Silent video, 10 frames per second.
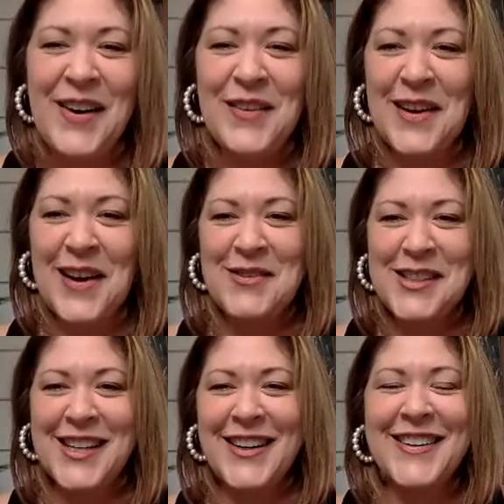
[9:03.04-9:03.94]
Well, I'm
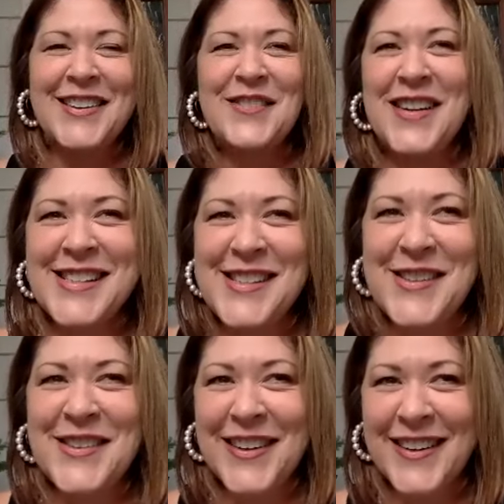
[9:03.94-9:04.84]
sure it'll be
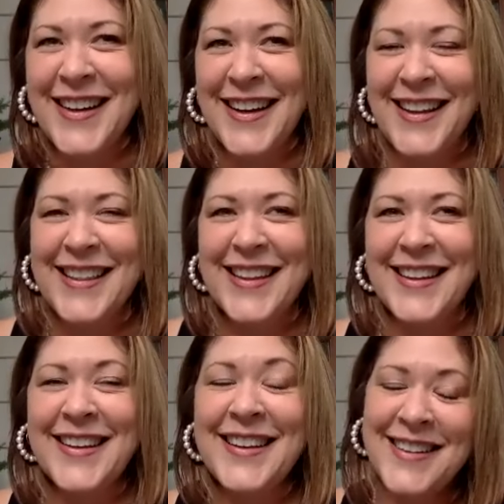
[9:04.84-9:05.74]
sooner
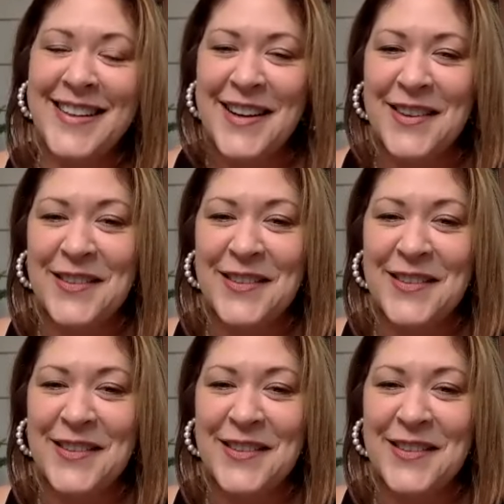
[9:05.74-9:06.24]
than, you know.